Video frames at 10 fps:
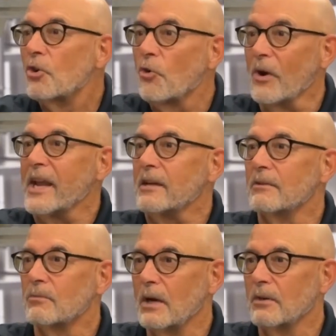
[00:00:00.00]
Great.
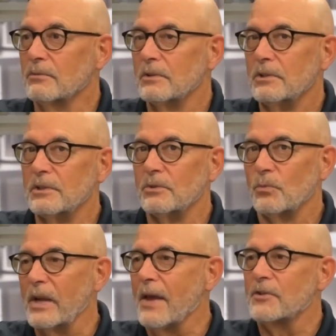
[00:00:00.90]
Well,
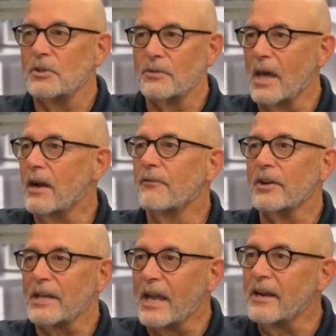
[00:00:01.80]
we have to do that
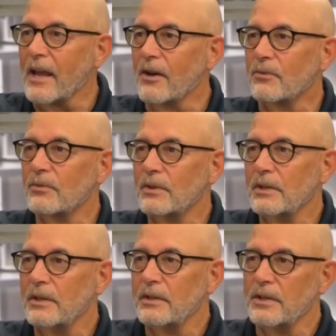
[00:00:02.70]
every day now.
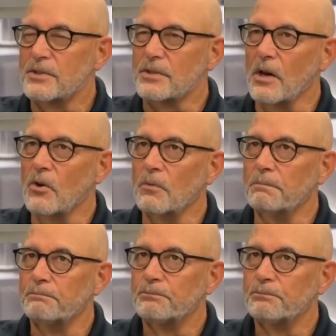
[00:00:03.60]
And so,